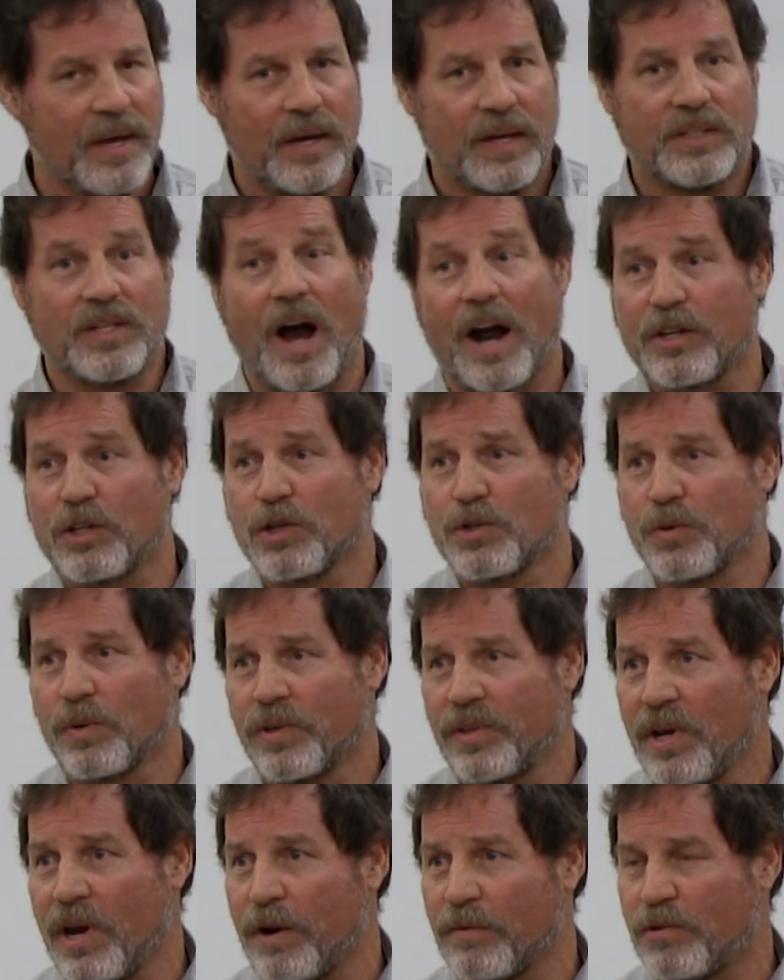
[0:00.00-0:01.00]
Doctors
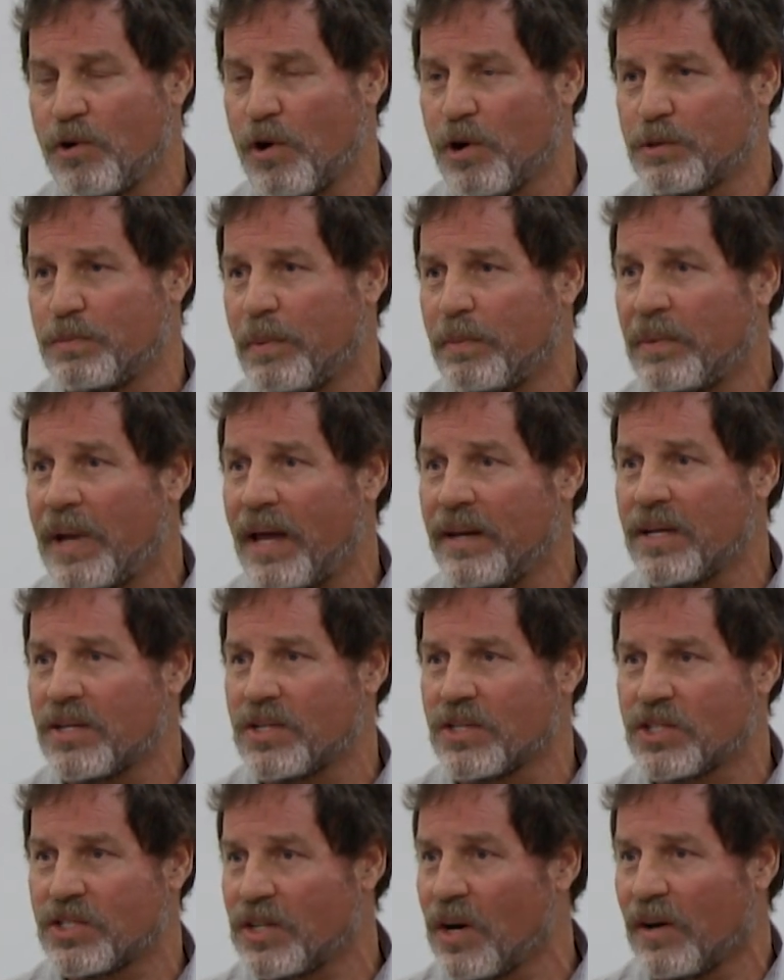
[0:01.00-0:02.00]
were there, of course, but not
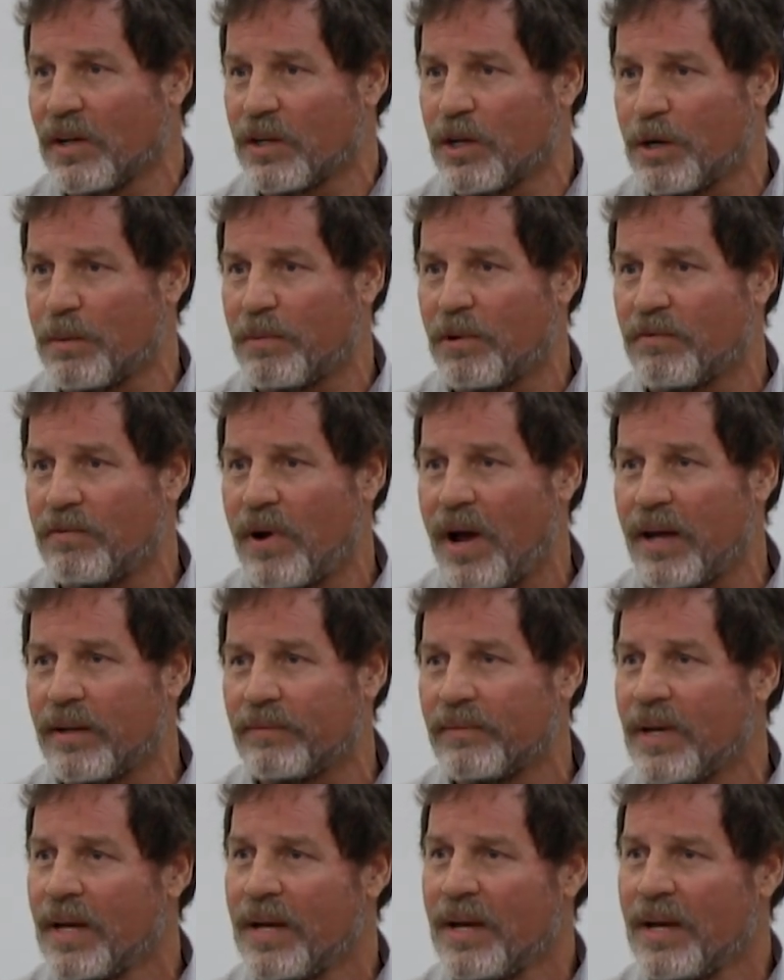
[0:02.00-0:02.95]
necessarily going to provide.